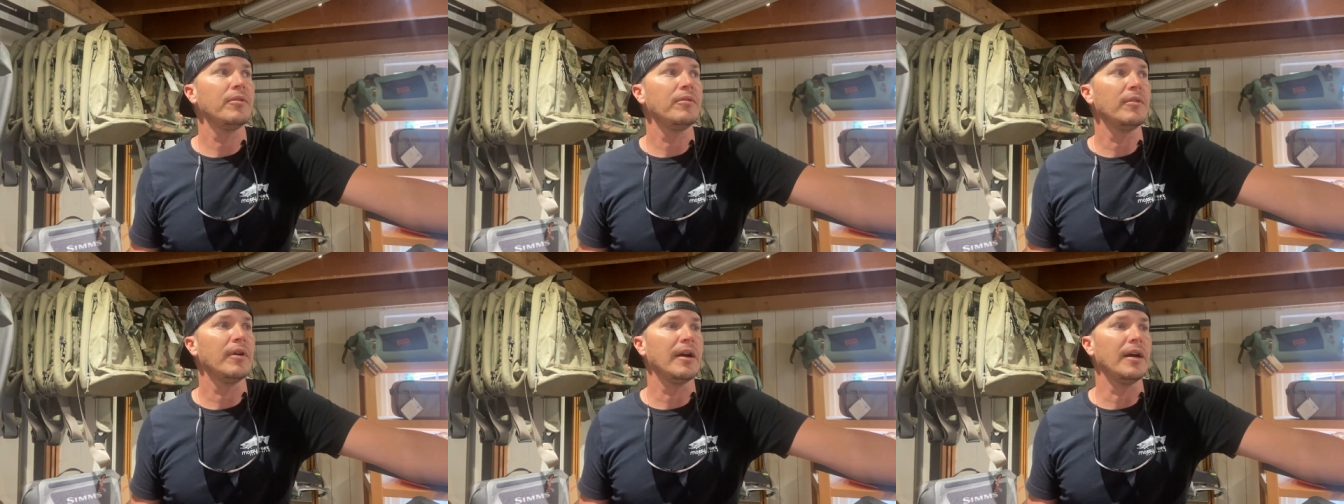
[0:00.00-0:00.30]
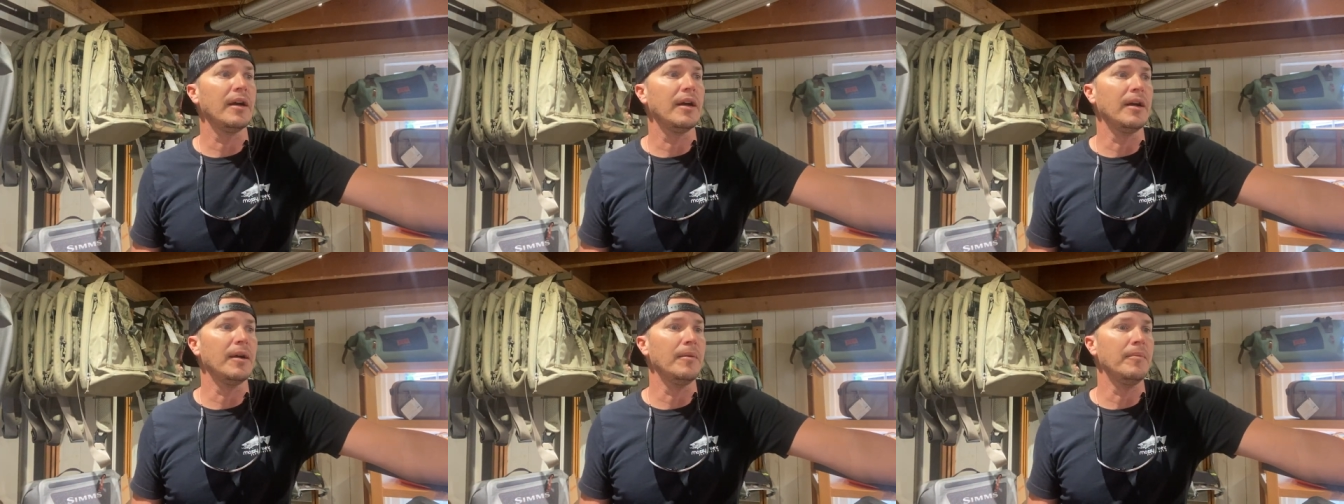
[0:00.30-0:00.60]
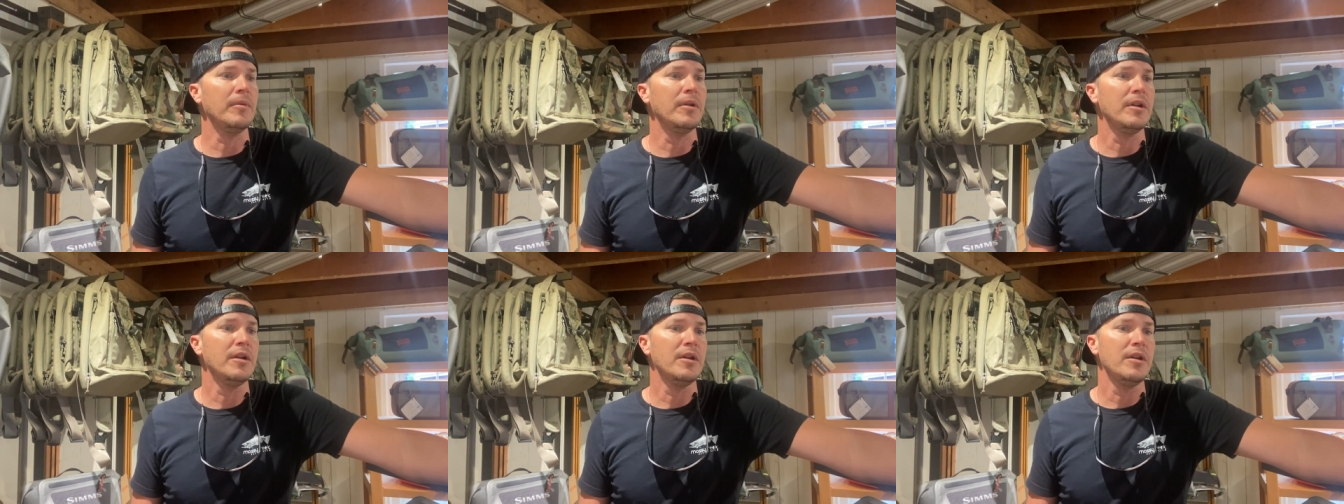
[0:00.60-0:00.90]

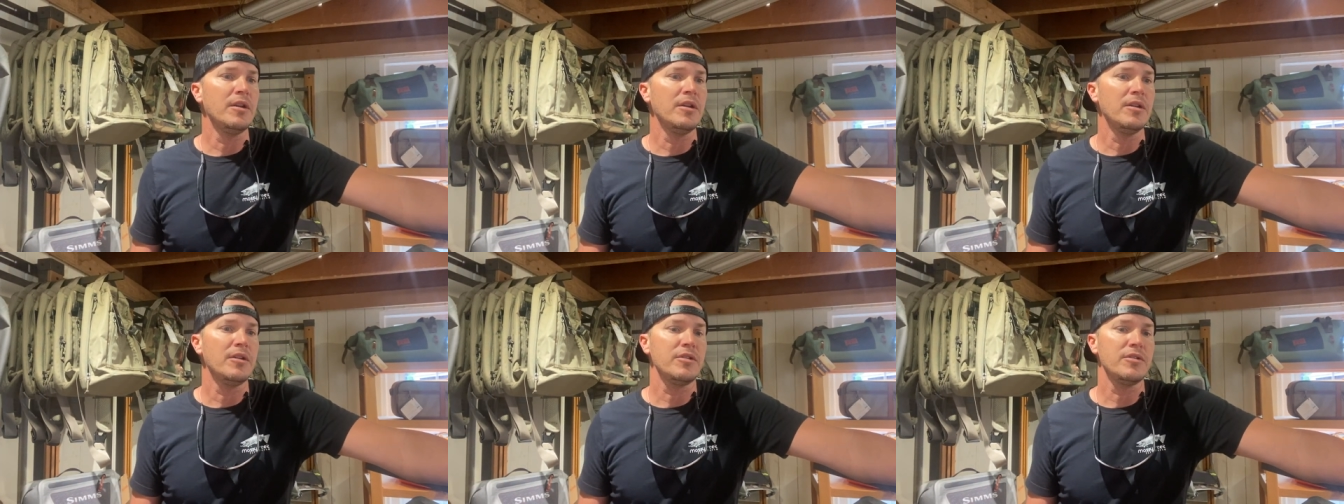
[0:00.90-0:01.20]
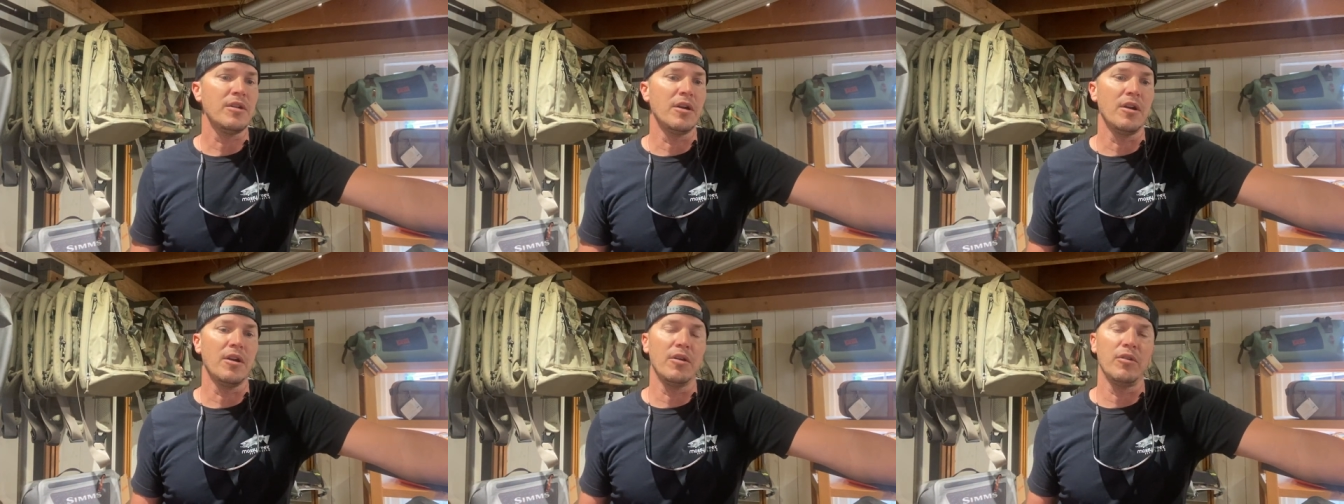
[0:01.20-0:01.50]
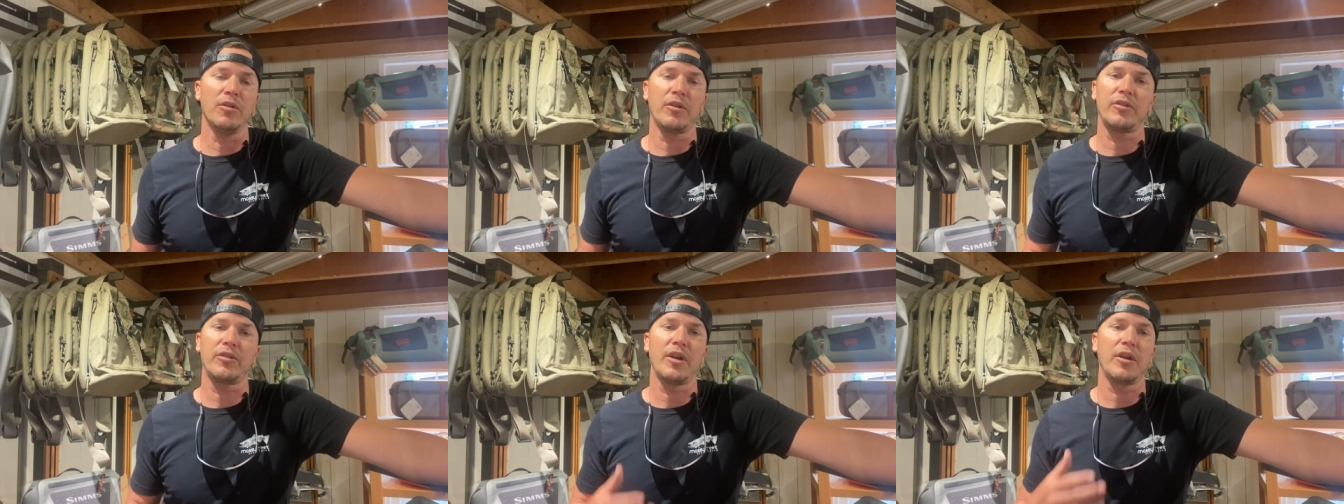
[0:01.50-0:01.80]
Um, so it
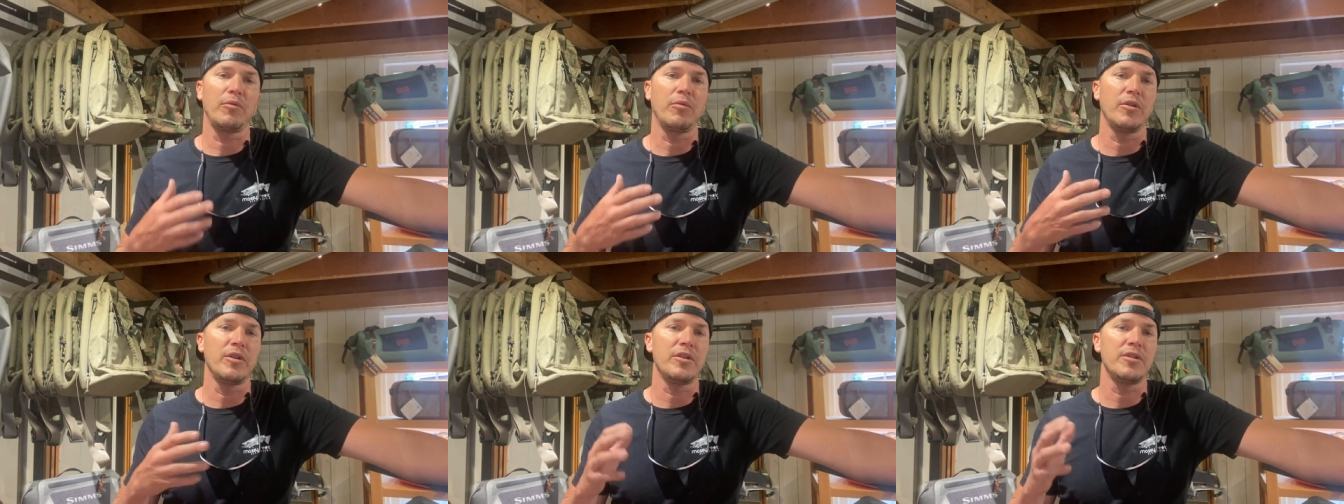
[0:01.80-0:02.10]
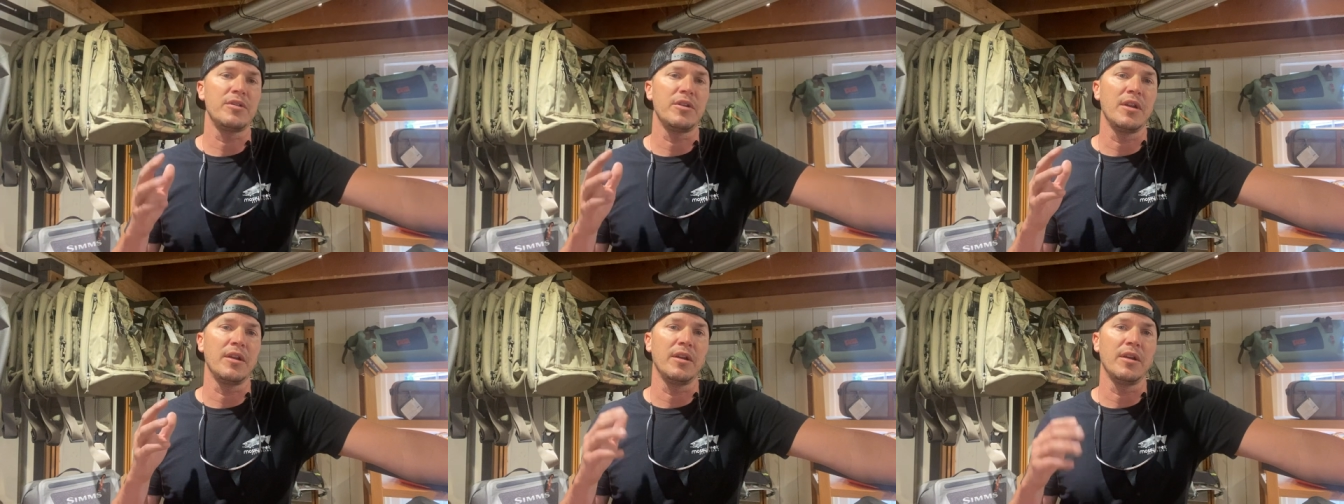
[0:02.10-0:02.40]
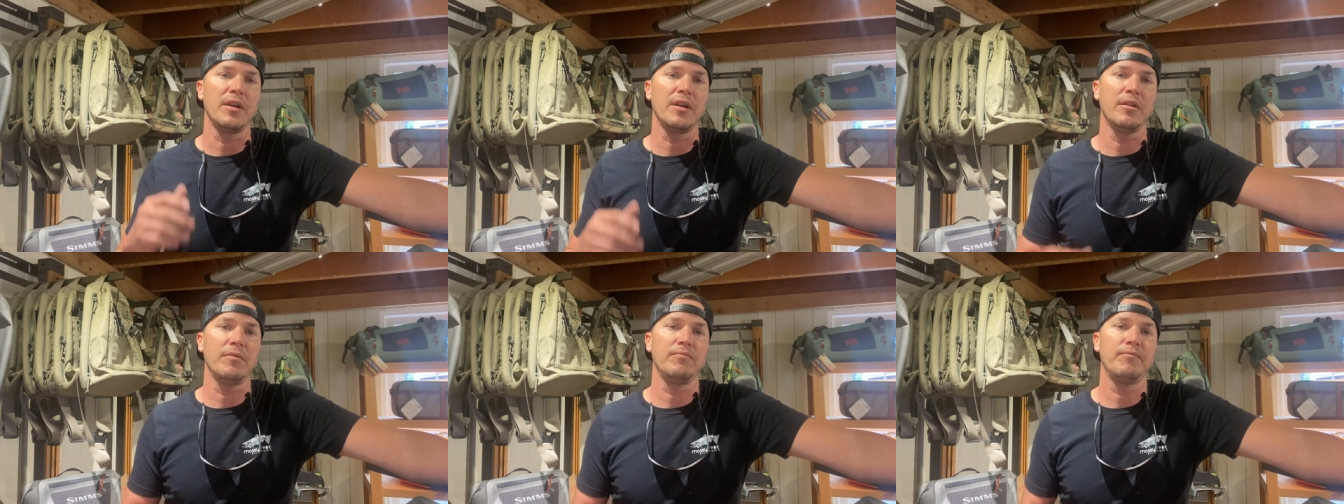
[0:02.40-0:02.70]
looks like we're just in
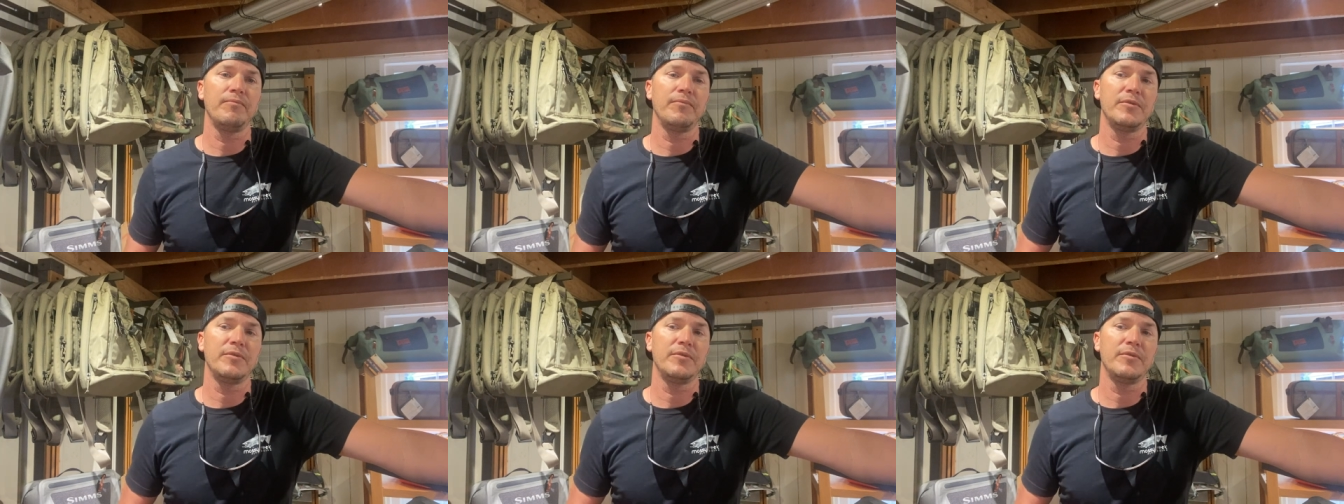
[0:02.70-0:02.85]
a